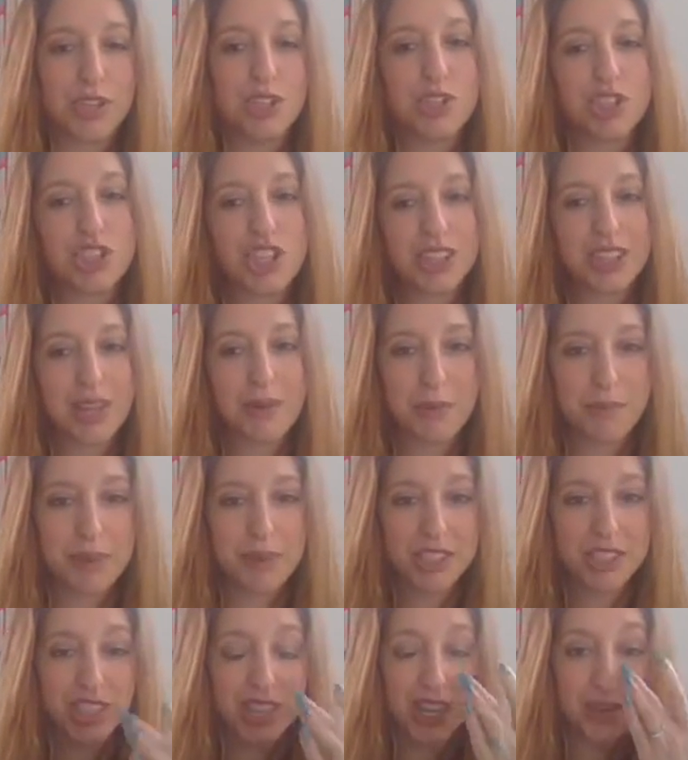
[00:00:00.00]
Who should they be
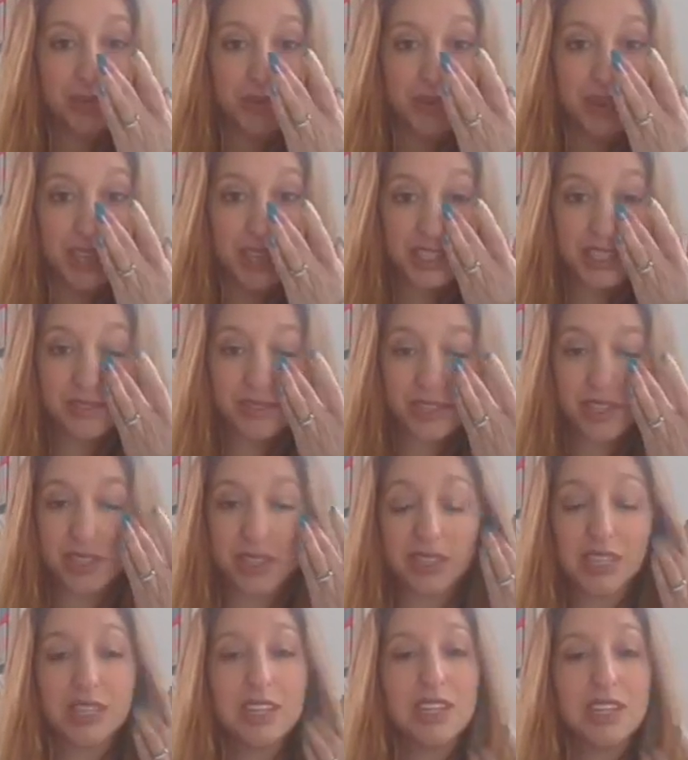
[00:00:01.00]
pitching out for the interviews?